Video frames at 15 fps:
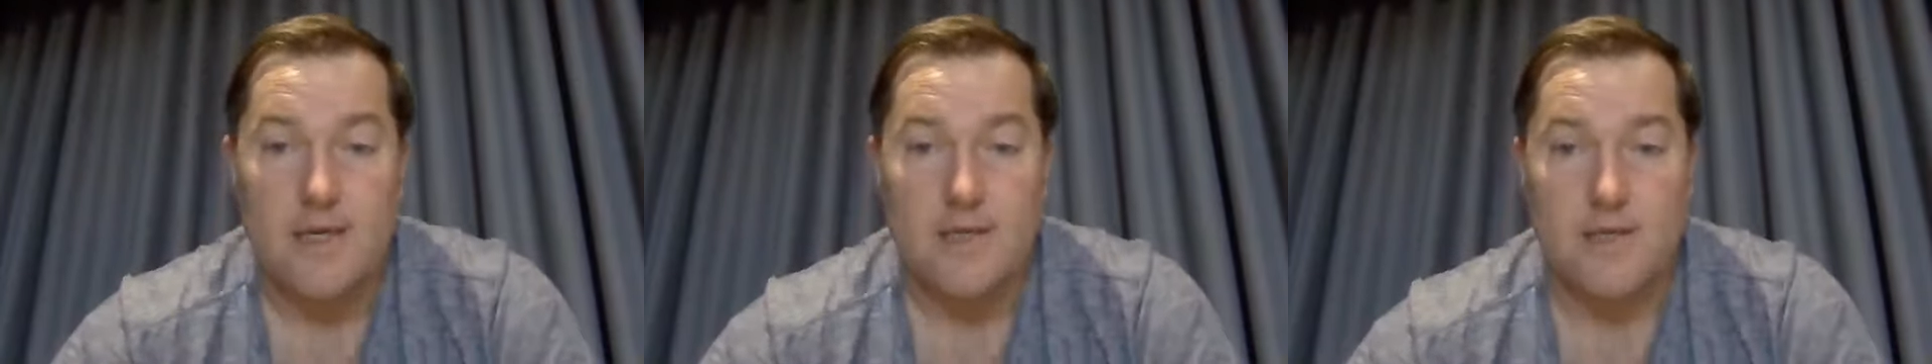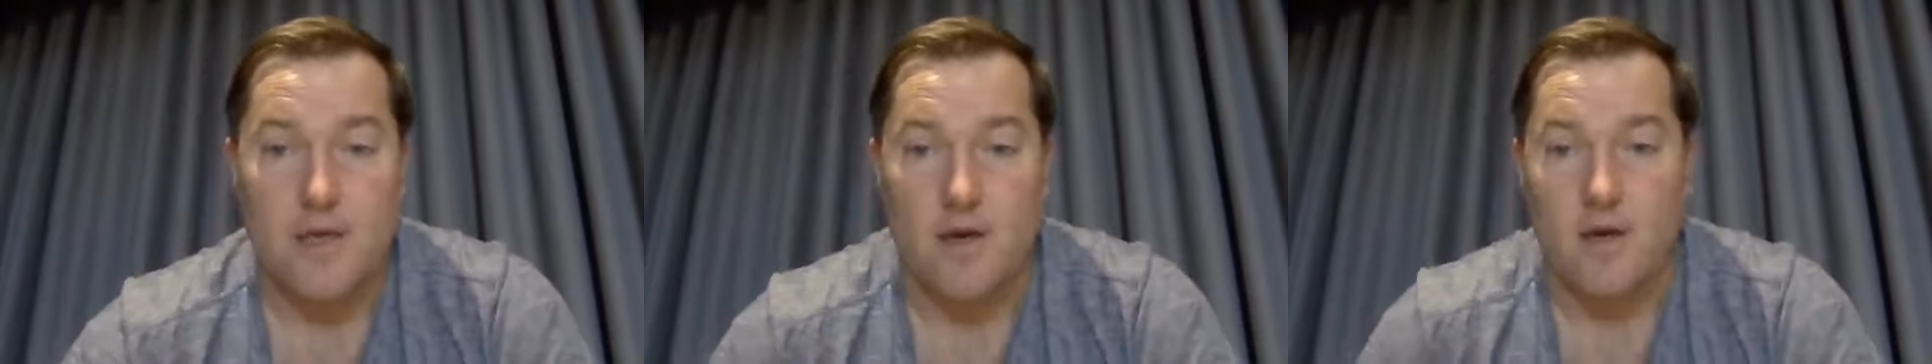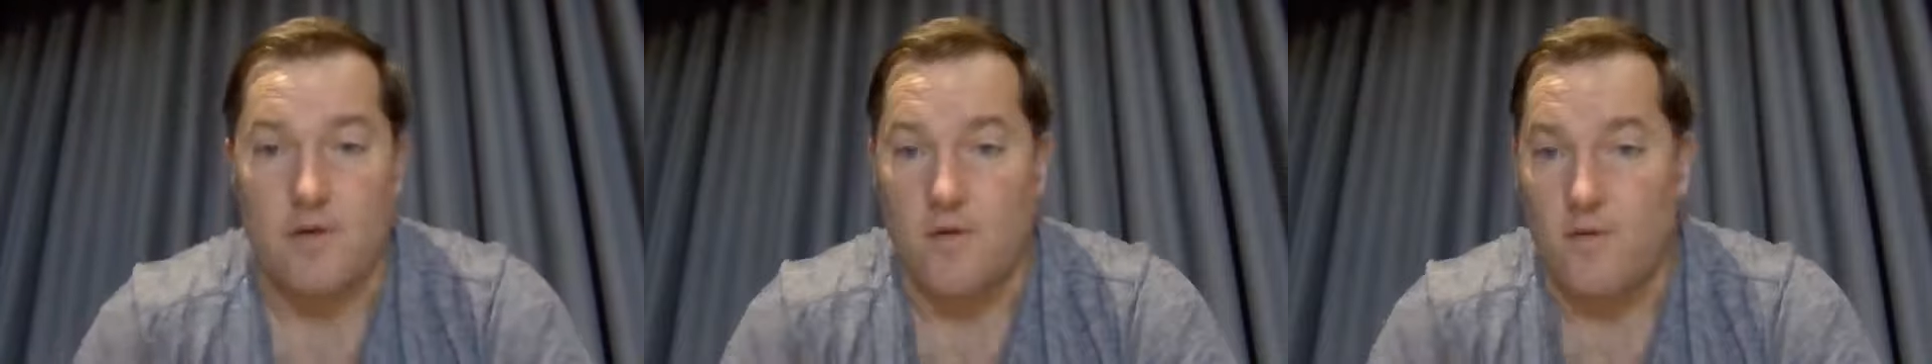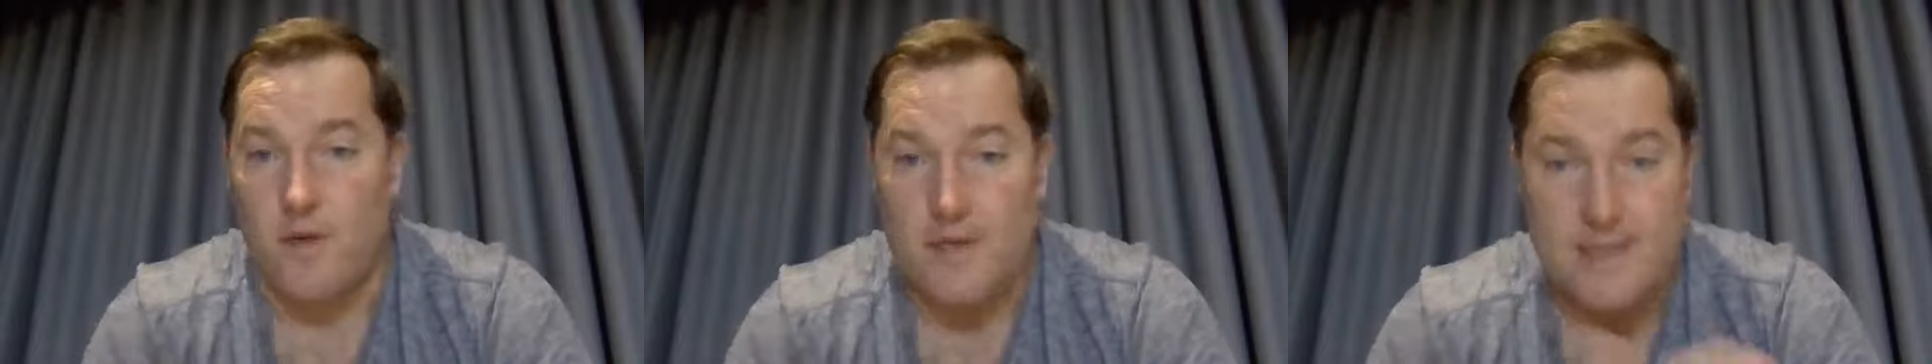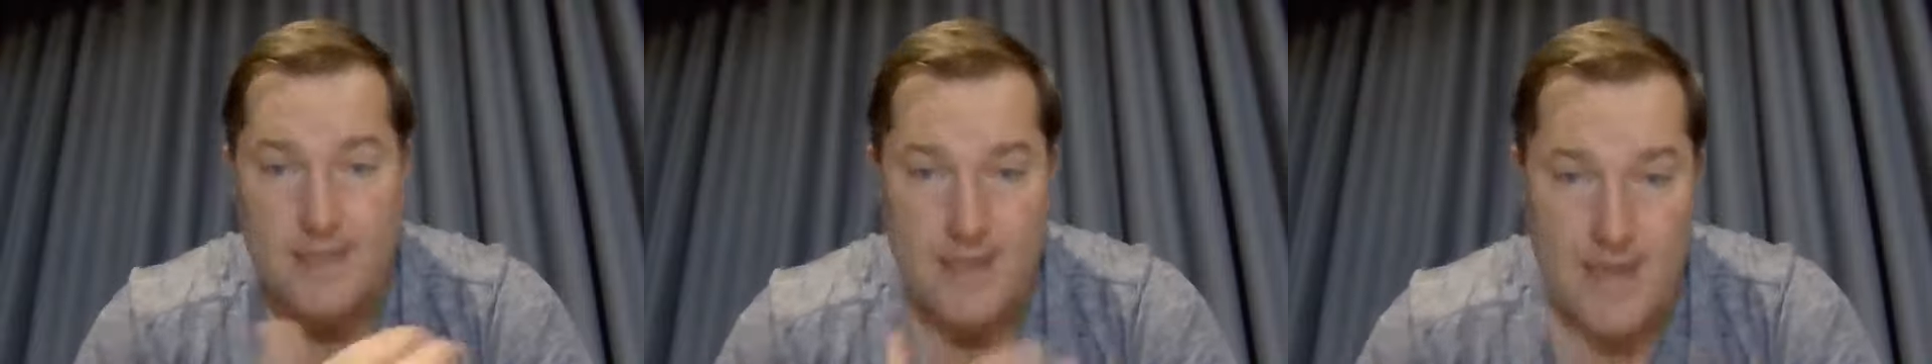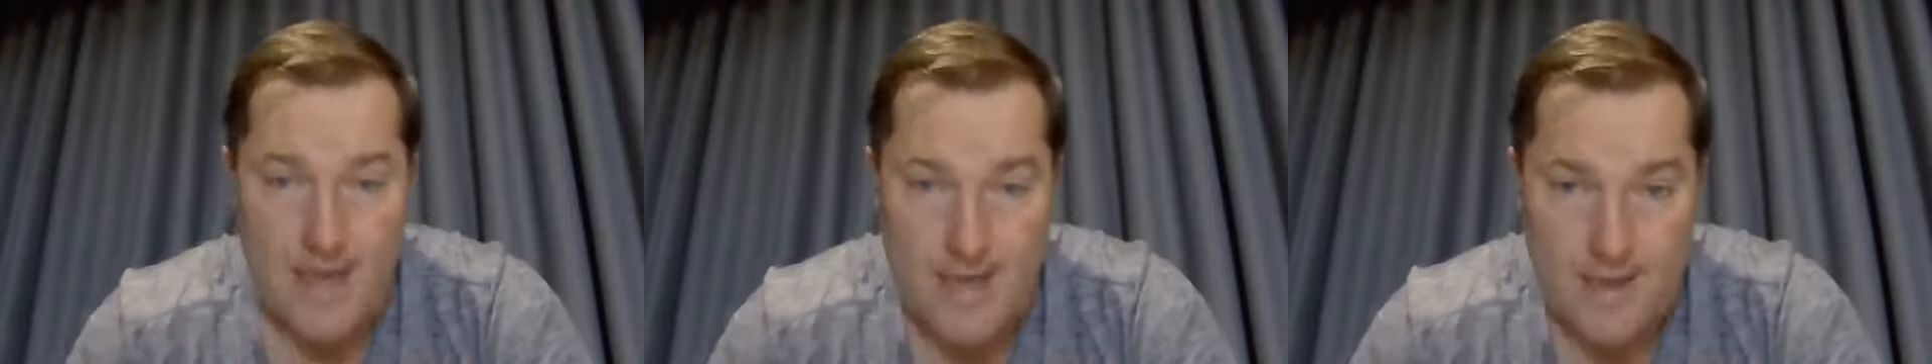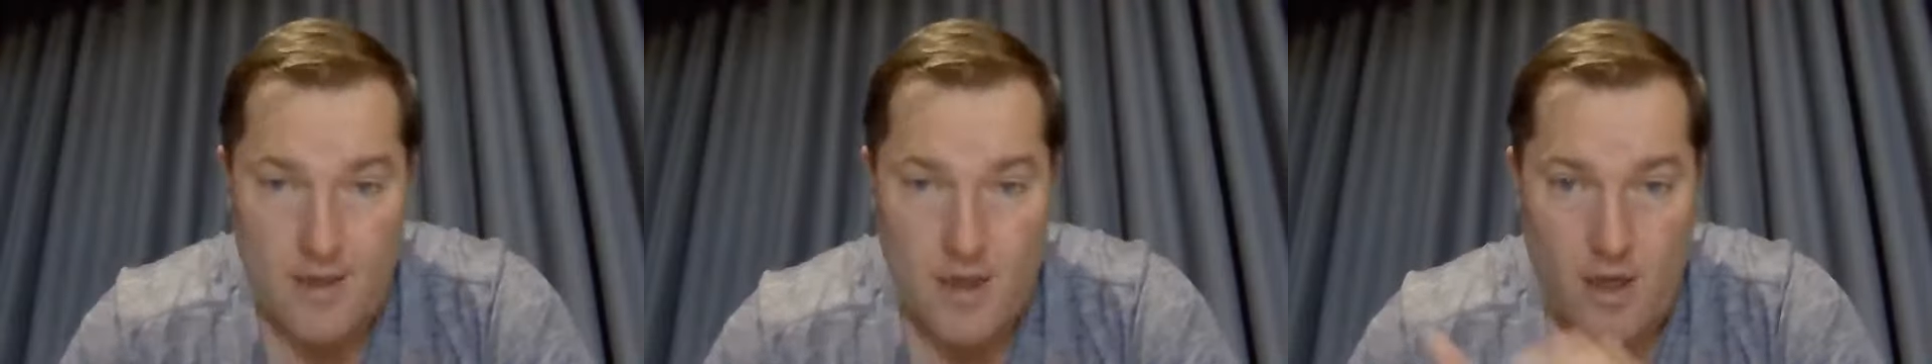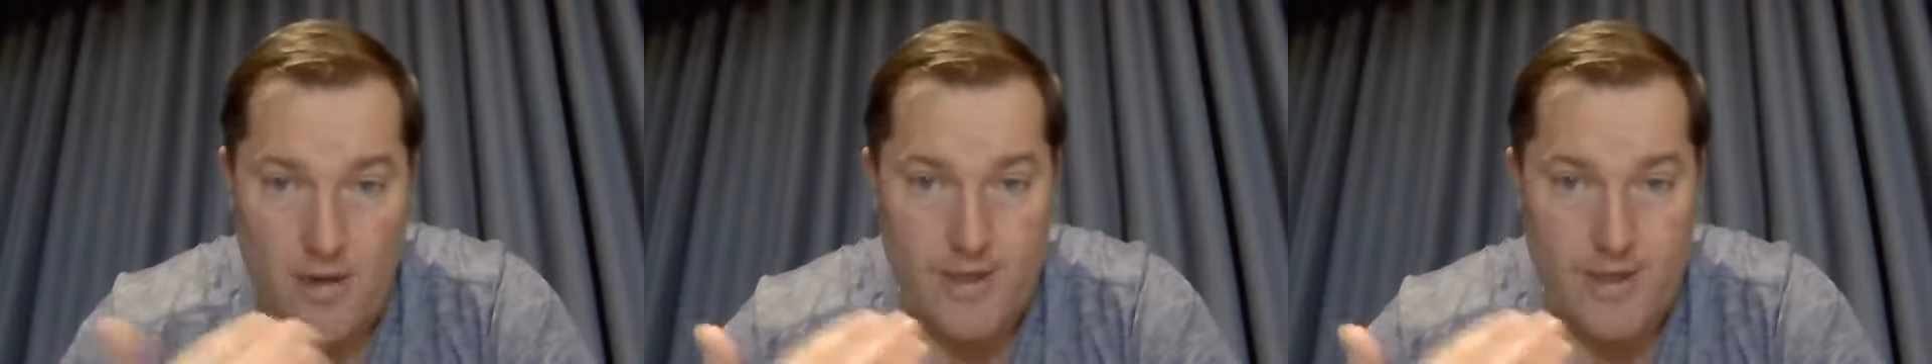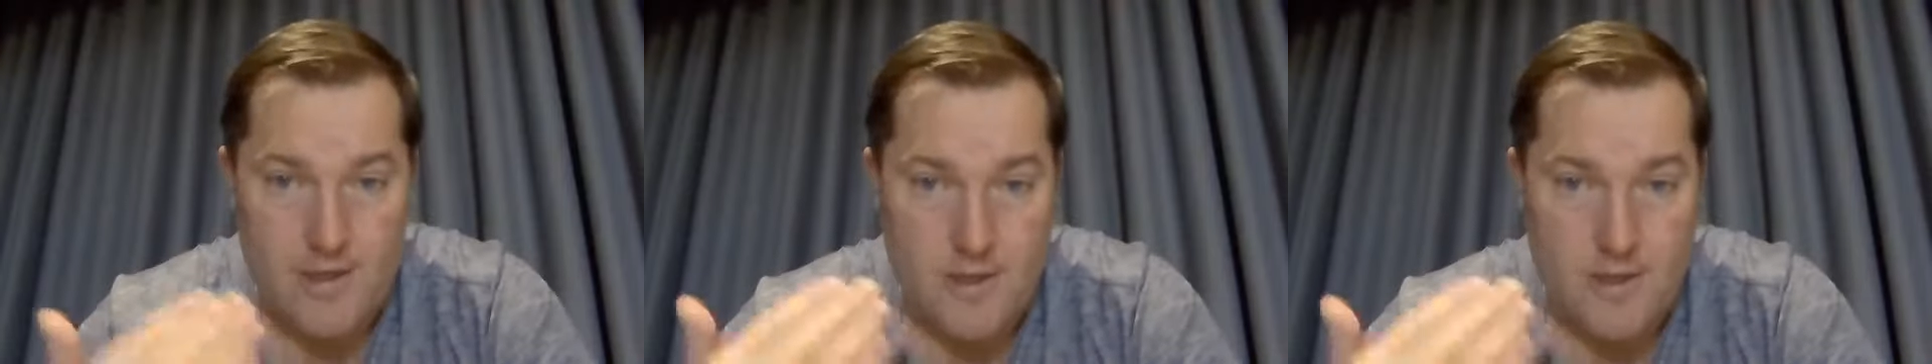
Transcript: So once again, going